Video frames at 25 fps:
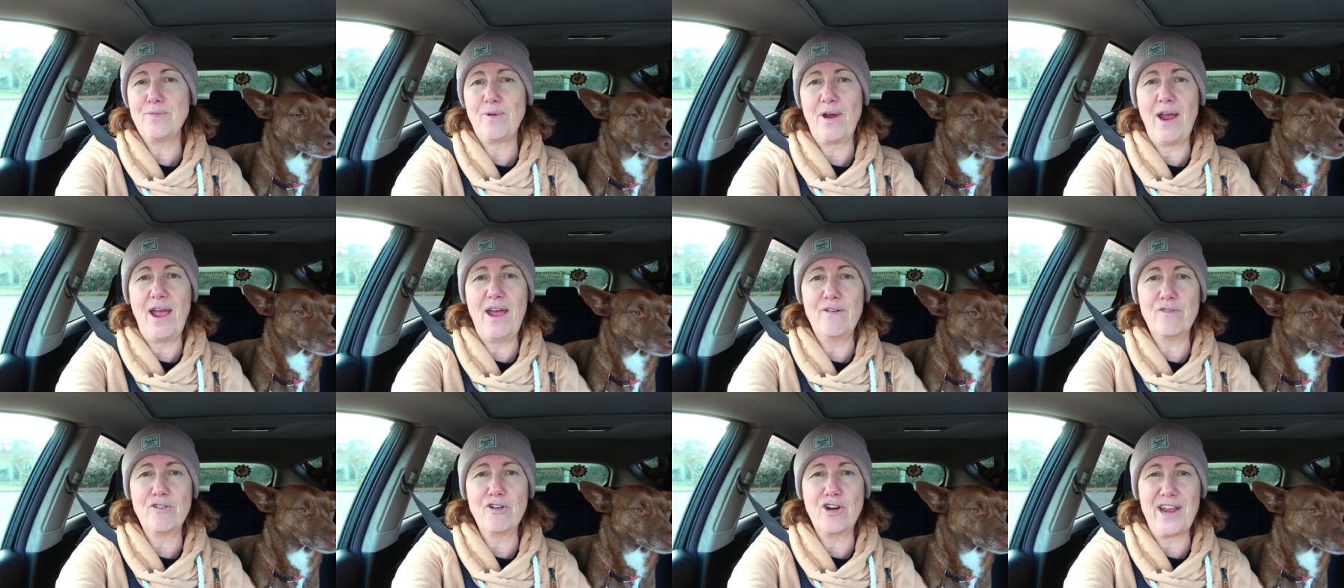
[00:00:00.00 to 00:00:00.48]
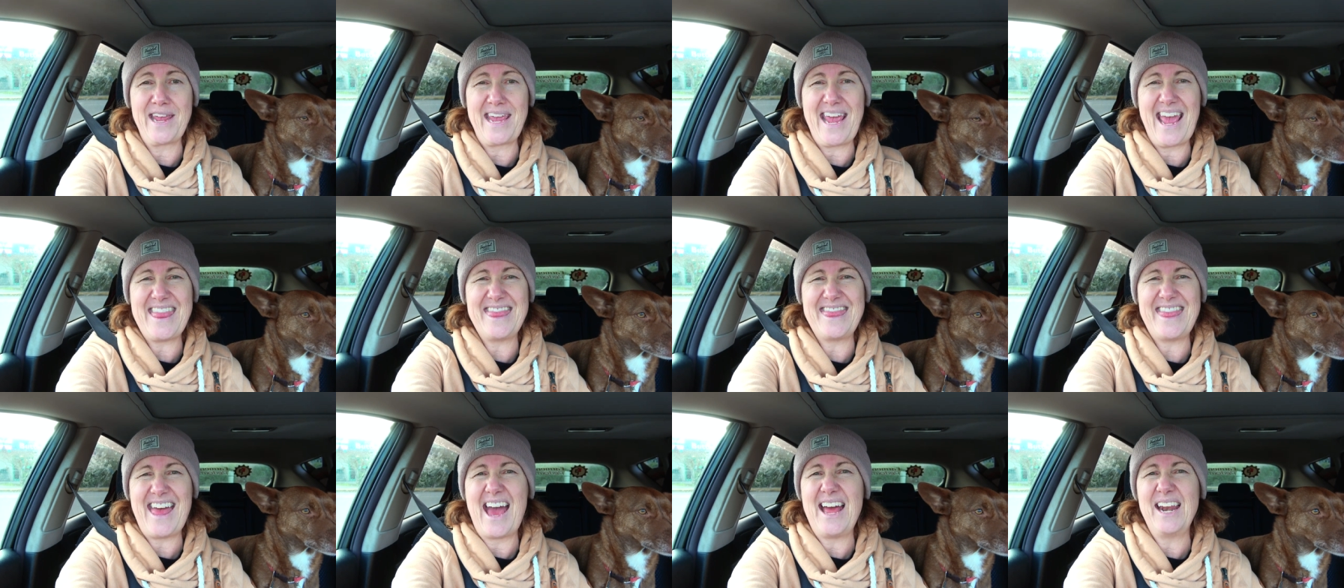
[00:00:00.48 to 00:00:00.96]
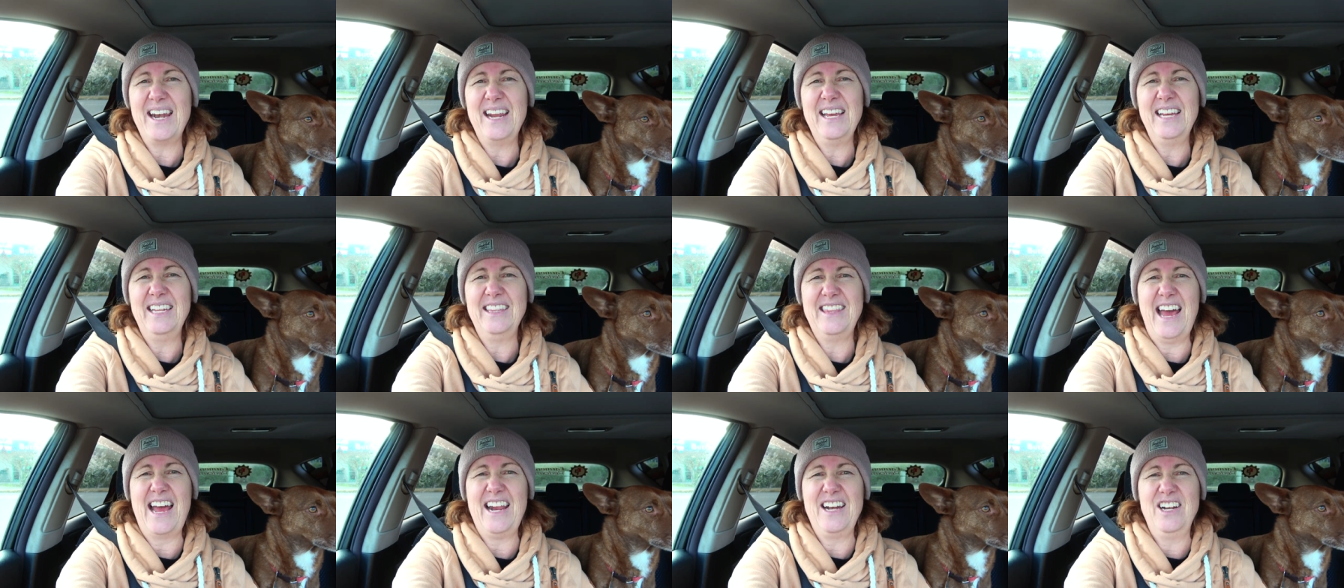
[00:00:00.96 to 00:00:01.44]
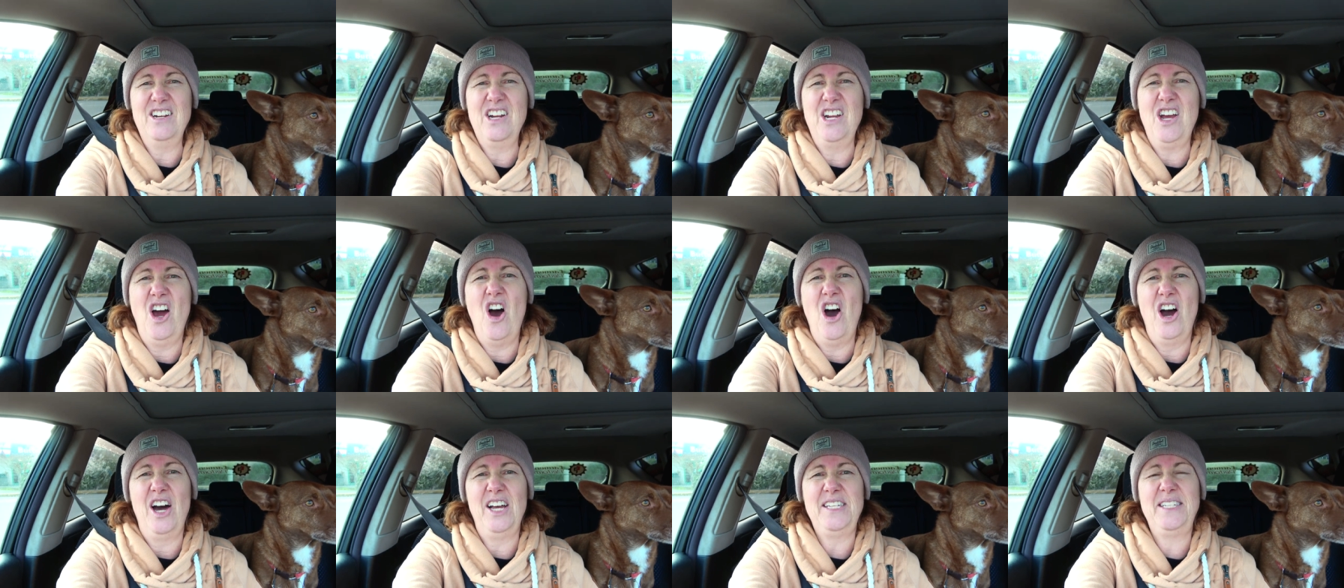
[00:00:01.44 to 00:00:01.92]
wherever, and get that, that
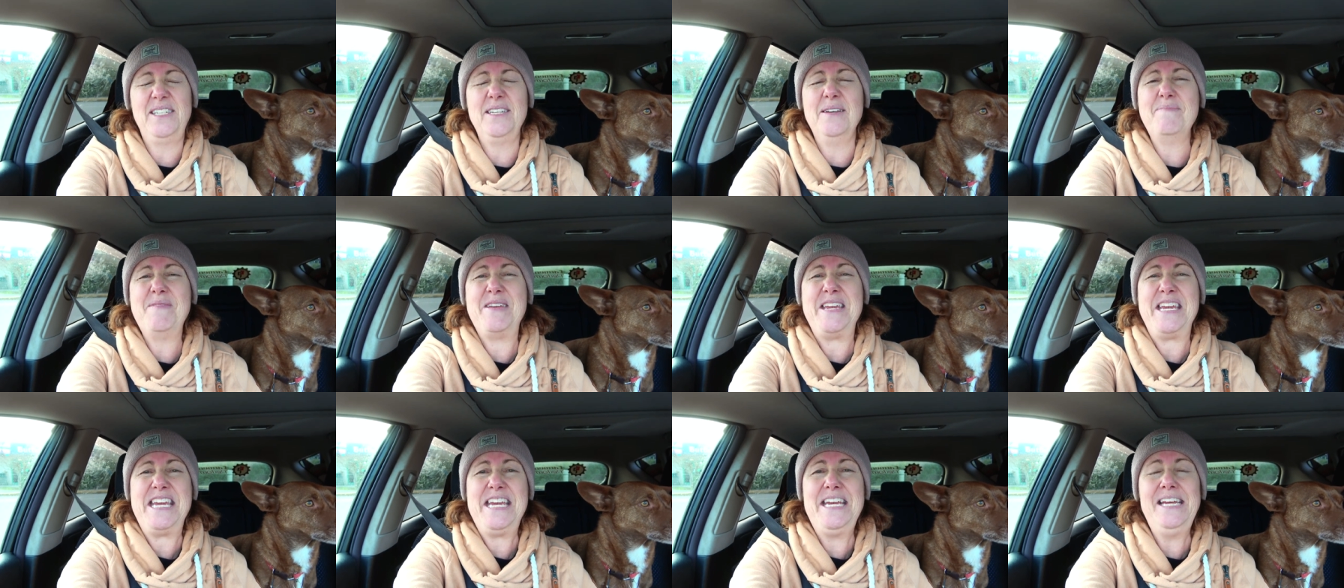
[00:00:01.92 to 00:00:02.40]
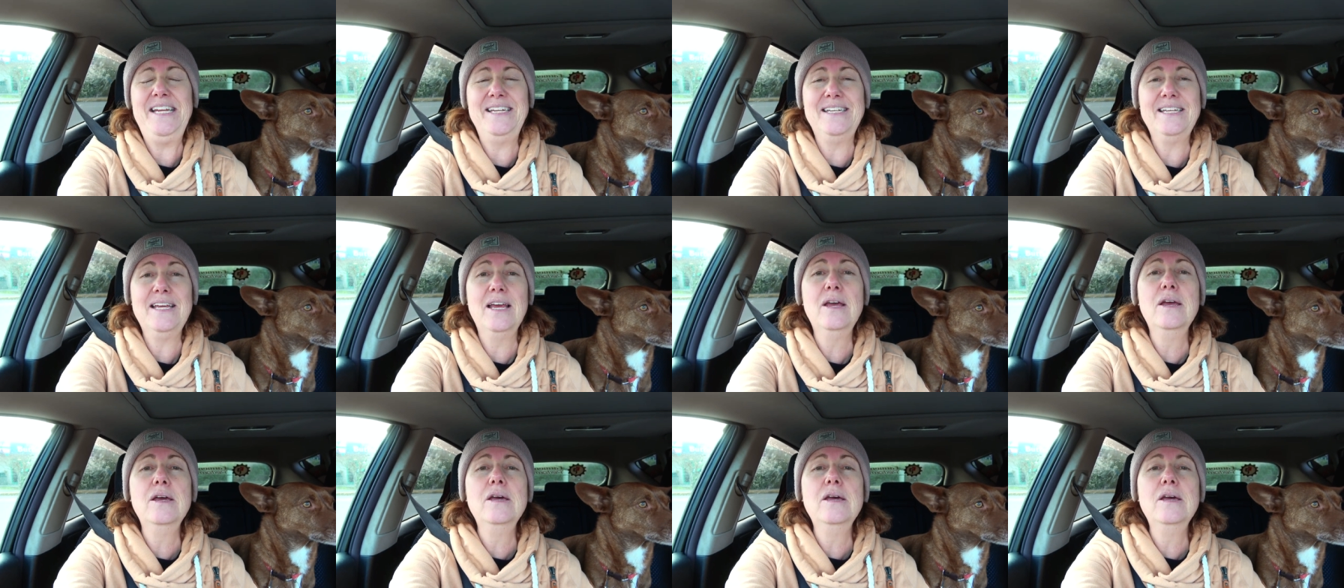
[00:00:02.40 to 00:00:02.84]
awesome heat,